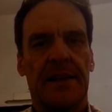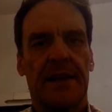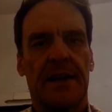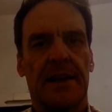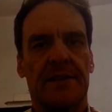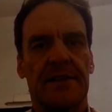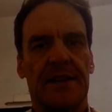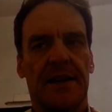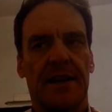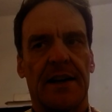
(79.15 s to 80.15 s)
And
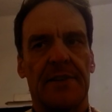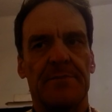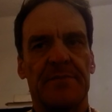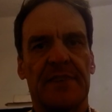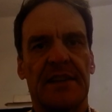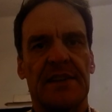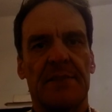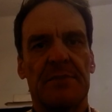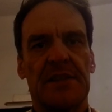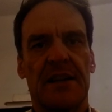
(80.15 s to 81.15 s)
I
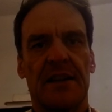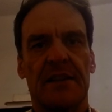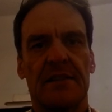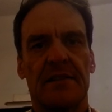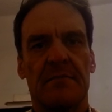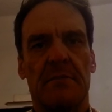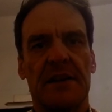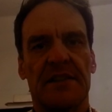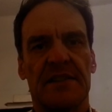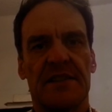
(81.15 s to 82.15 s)
dipped the
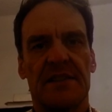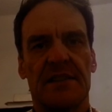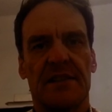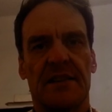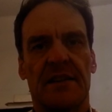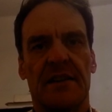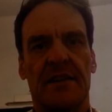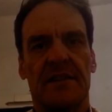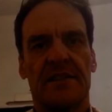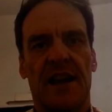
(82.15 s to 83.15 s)
buttons
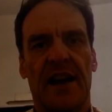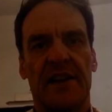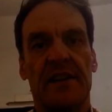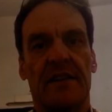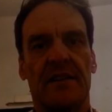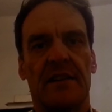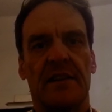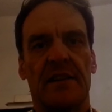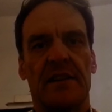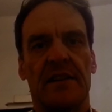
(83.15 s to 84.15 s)
side
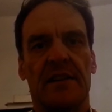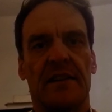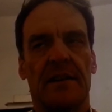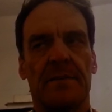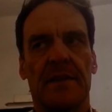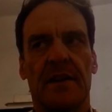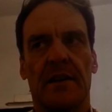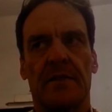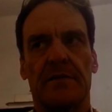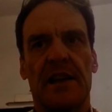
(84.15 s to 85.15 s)
in
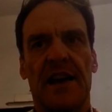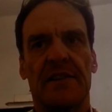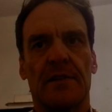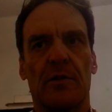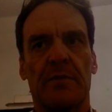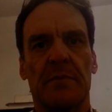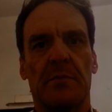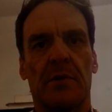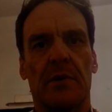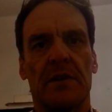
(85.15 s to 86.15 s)
a flat open
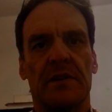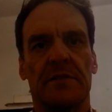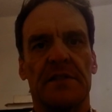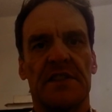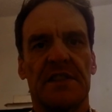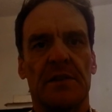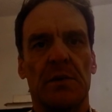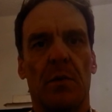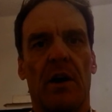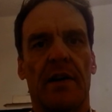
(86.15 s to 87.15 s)
bowl of
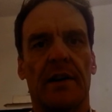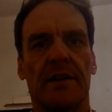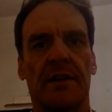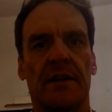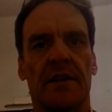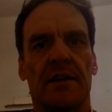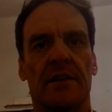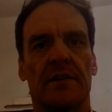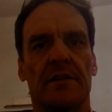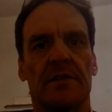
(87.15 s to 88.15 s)
distilled water.
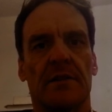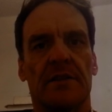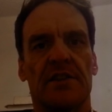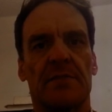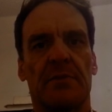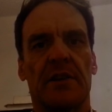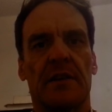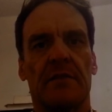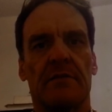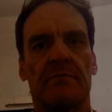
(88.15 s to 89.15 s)
So I just put
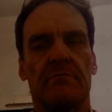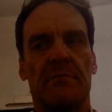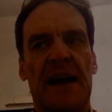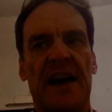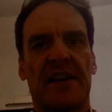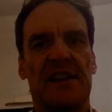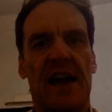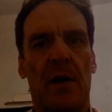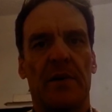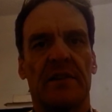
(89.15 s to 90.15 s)
it back
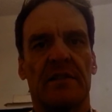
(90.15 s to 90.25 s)
down